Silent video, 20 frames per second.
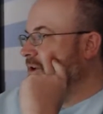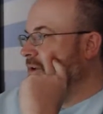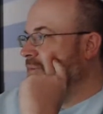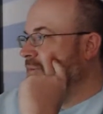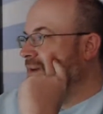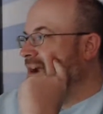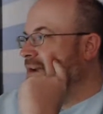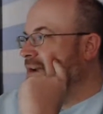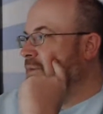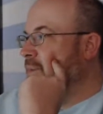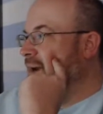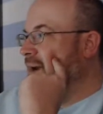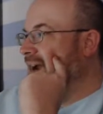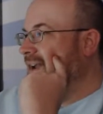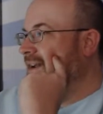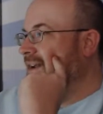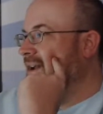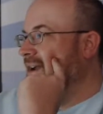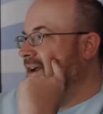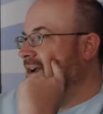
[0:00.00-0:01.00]
Like Brandon
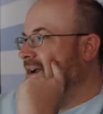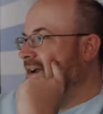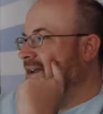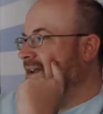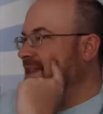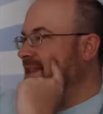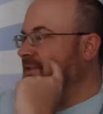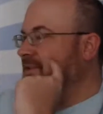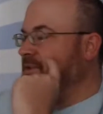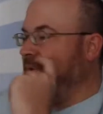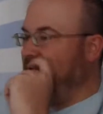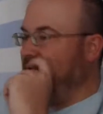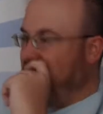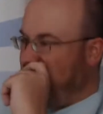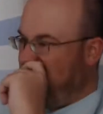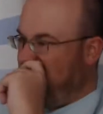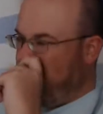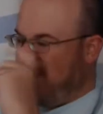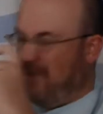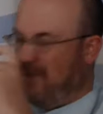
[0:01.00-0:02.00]
White, that was one of the
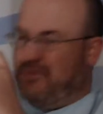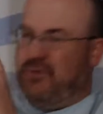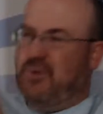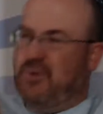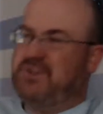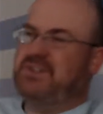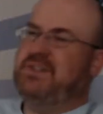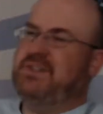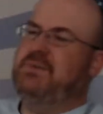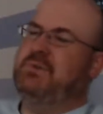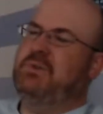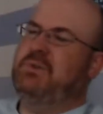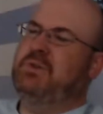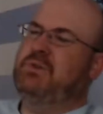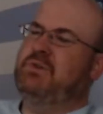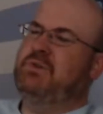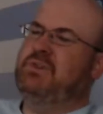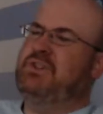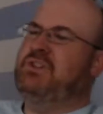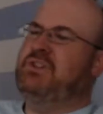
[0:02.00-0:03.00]
teams. Unfortunately,
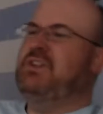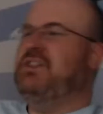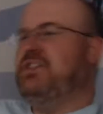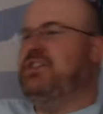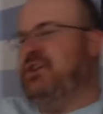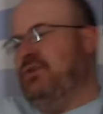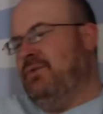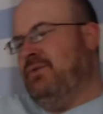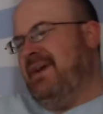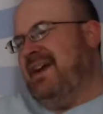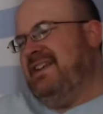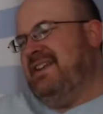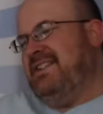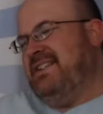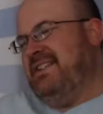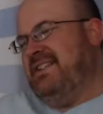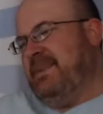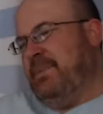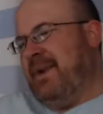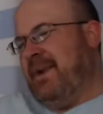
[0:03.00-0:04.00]
the two
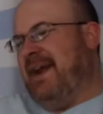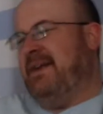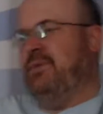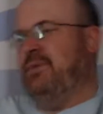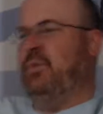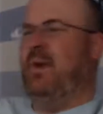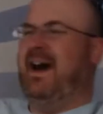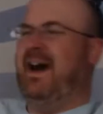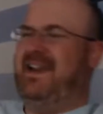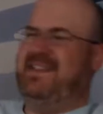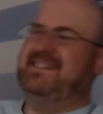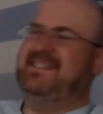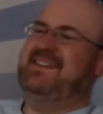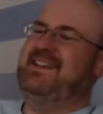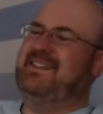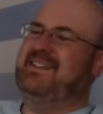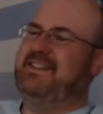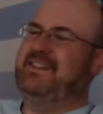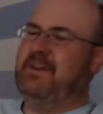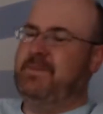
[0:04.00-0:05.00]
races that Brandon White
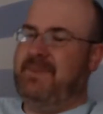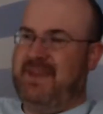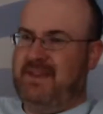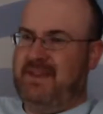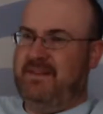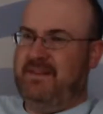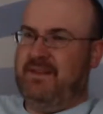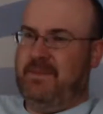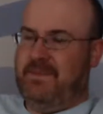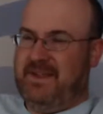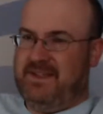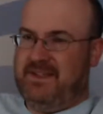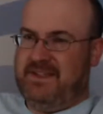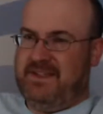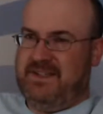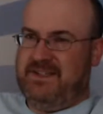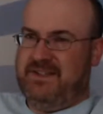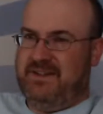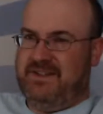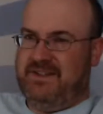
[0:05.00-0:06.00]
didn't compete in the Pinty
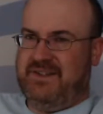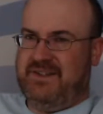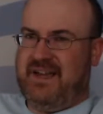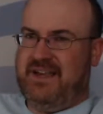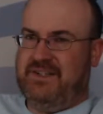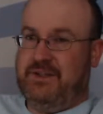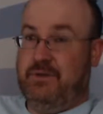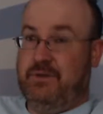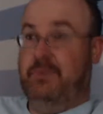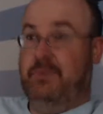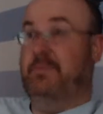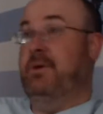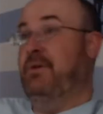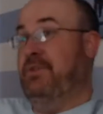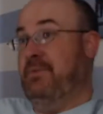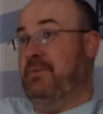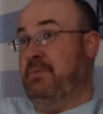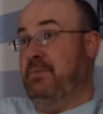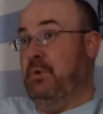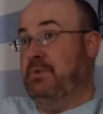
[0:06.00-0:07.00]
Series last year were
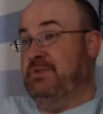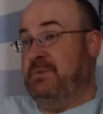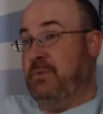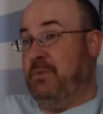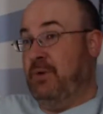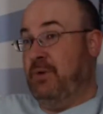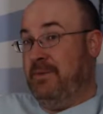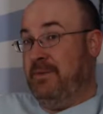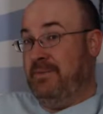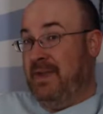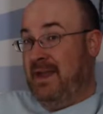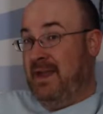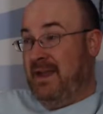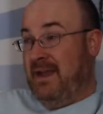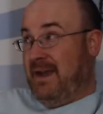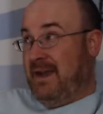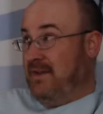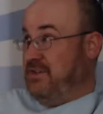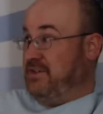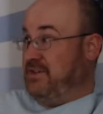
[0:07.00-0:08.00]
both in low sport.
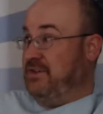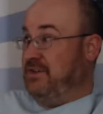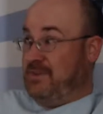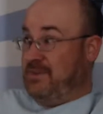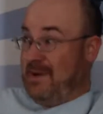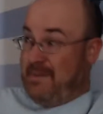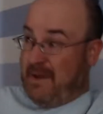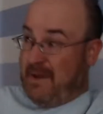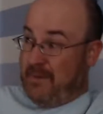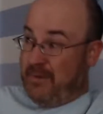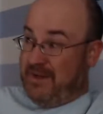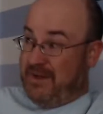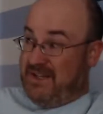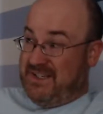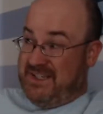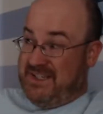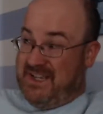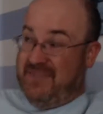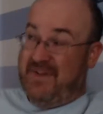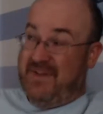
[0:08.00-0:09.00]
I was searching my memory to
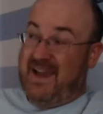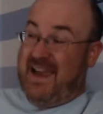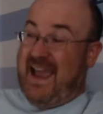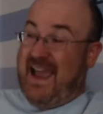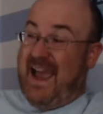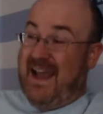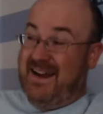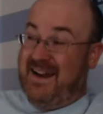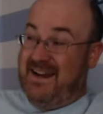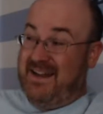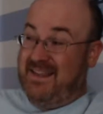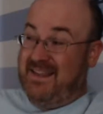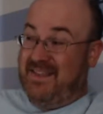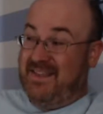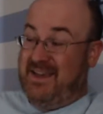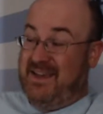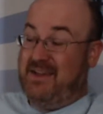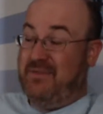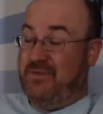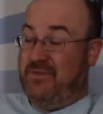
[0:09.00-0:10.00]
see if I had
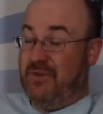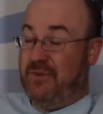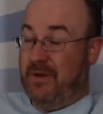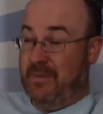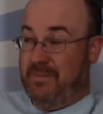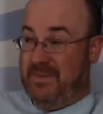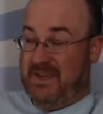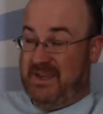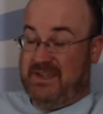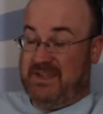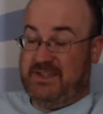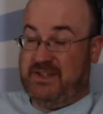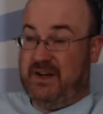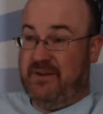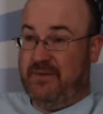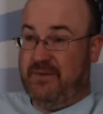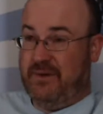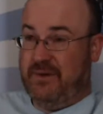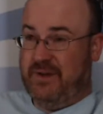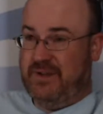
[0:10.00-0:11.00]
anything from his
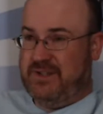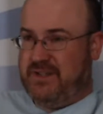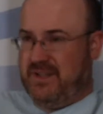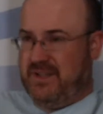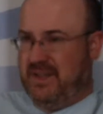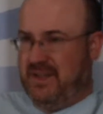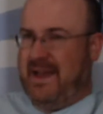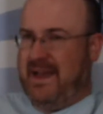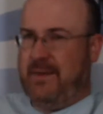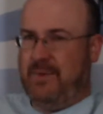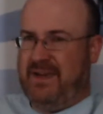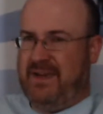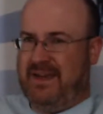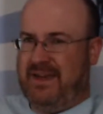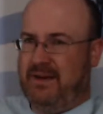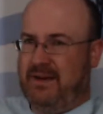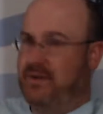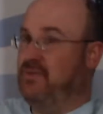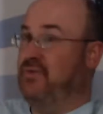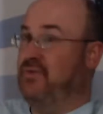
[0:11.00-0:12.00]
coverage that
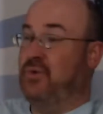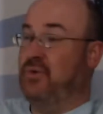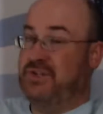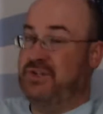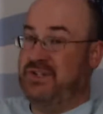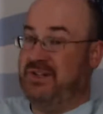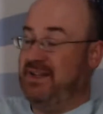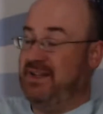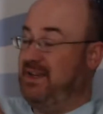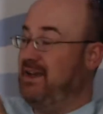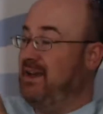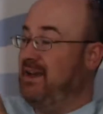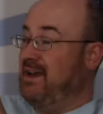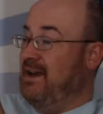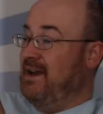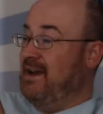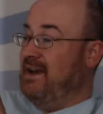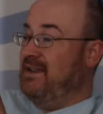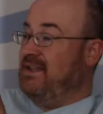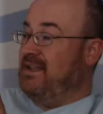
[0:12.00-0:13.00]
weekend. Unfortunately,
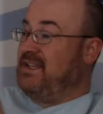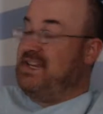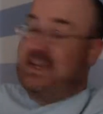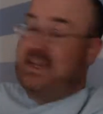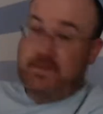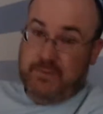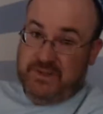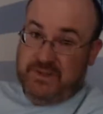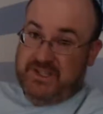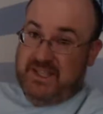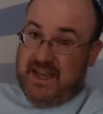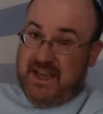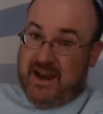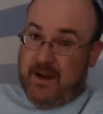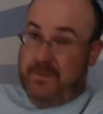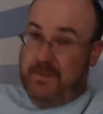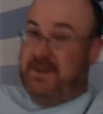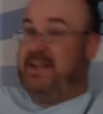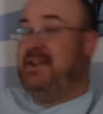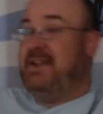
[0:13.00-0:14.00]
the team was
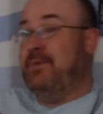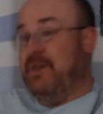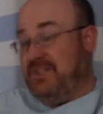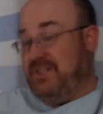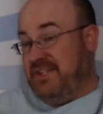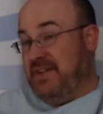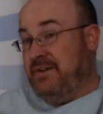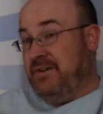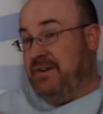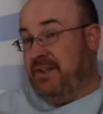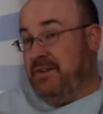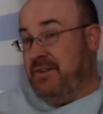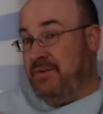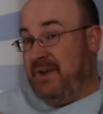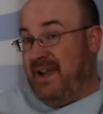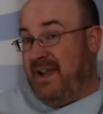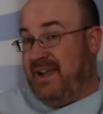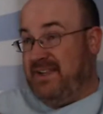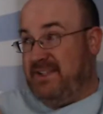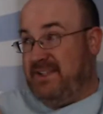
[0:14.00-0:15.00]
there, but he wasn't entered in the
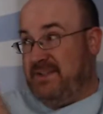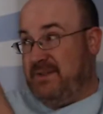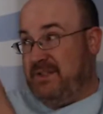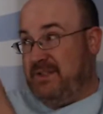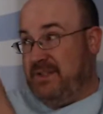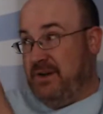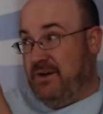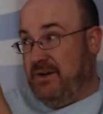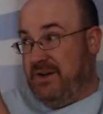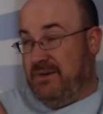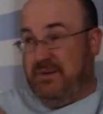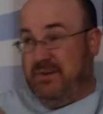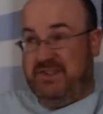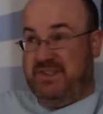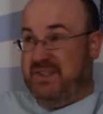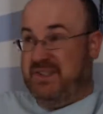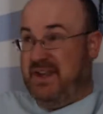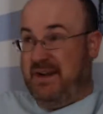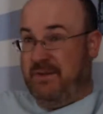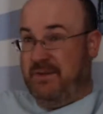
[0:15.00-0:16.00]
race, so he
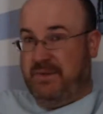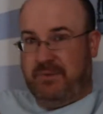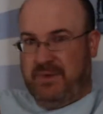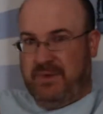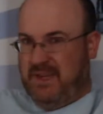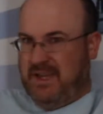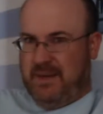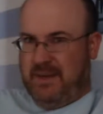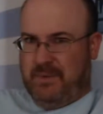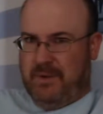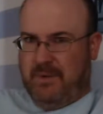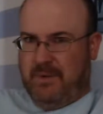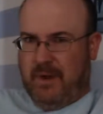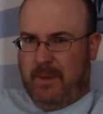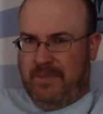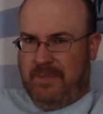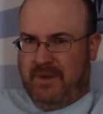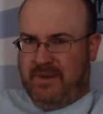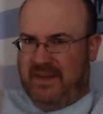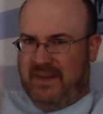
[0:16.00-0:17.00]
wasn't there the weekend we were
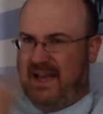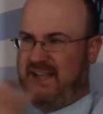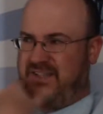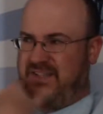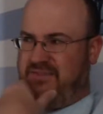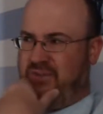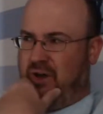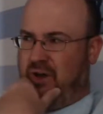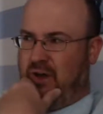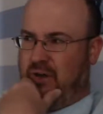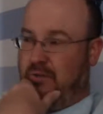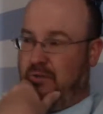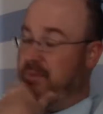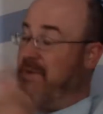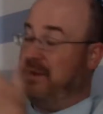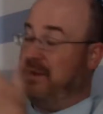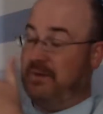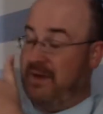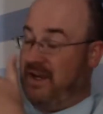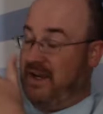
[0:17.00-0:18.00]
up there last fall. It would
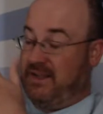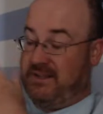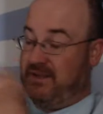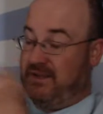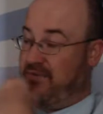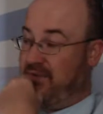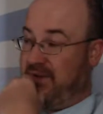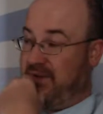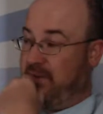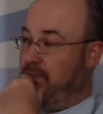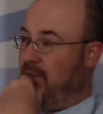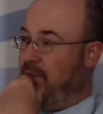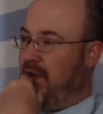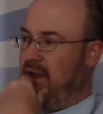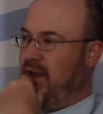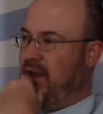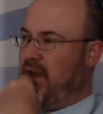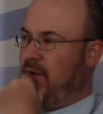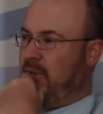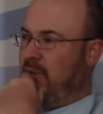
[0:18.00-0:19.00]
have been great if we
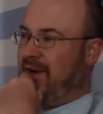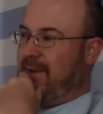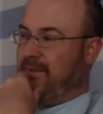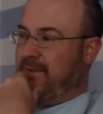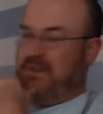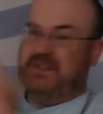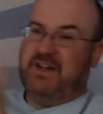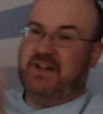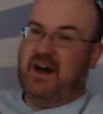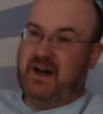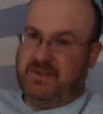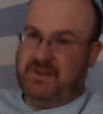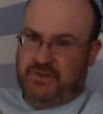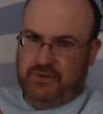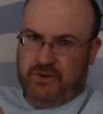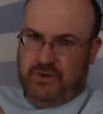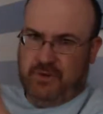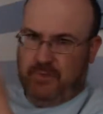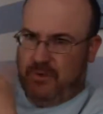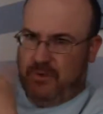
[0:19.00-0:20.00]
were able to talk
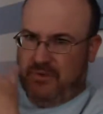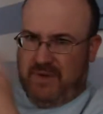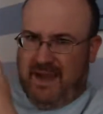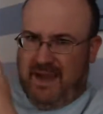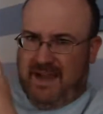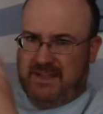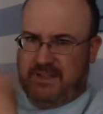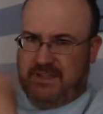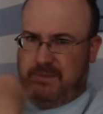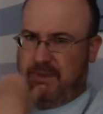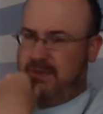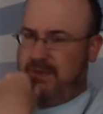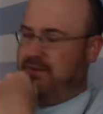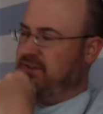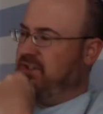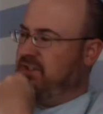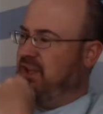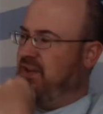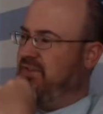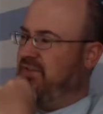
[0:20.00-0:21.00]
to him or had some other
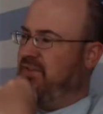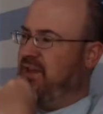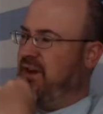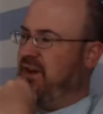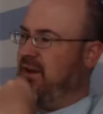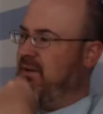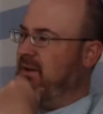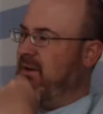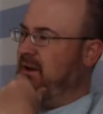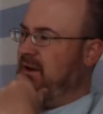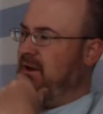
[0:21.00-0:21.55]
stuff there.